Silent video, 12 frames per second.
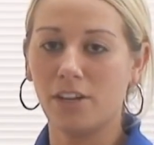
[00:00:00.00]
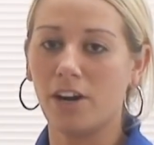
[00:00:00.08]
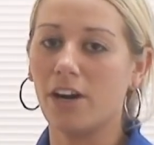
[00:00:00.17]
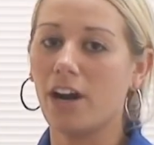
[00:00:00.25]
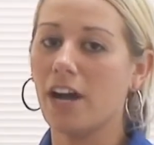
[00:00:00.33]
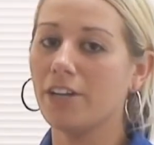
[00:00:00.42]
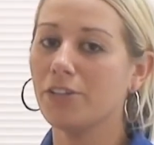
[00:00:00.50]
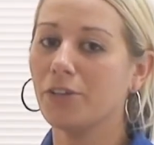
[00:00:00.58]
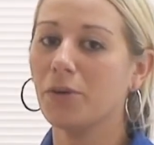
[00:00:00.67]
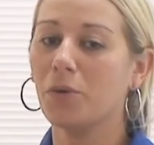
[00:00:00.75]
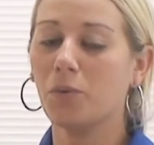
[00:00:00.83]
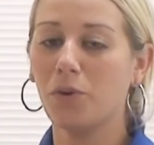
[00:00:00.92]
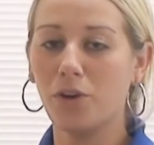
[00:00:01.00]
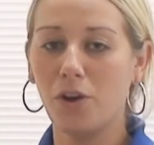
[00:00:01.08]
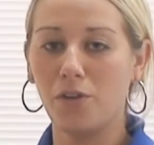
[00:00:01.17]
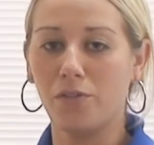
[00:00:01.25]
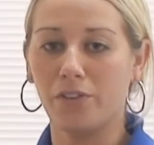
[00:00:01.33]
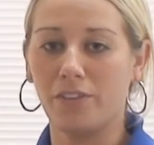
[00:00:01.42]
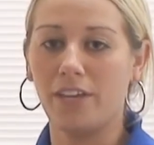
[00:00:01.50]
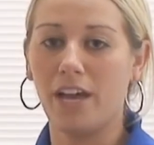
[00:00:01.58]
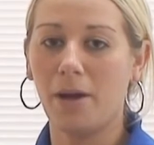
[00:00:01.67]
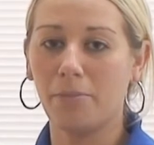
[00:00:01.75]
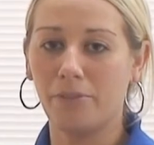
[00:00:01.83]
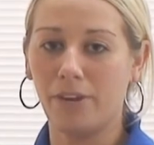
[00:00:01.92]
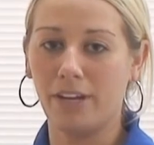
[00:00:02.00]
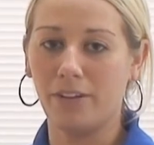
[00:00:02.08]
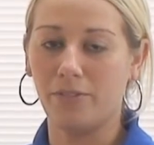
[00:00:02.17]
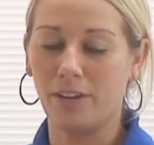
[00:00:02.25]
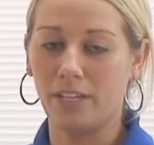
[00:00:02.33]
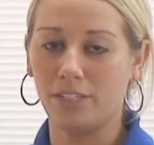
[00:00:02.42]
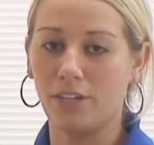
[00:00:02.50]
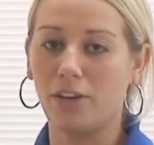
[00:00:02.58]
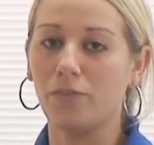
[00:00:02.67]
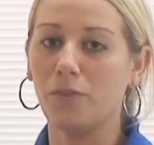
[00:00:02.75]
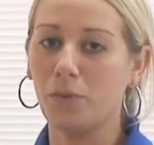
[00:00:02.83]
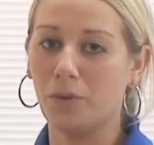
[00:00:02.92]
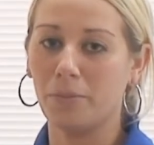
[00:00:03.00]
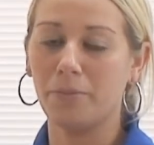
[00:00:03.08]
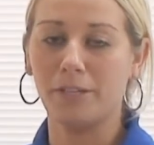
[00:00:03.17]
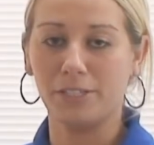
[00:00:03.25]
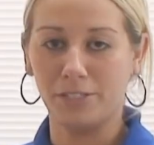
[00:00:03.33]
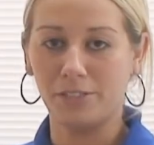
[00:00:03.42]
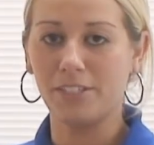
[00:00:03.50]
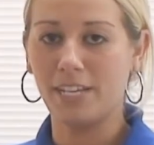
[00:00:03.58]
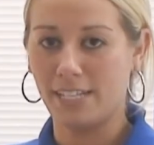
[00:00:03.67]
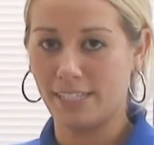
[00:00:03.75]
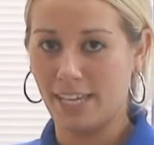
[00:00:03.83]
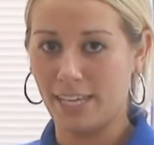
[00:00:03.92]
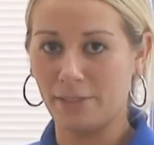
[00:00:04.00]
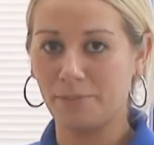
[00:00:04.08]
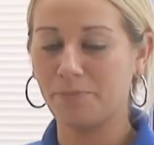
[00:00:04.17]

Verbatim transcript: are under or over the operating range of your personal test kit.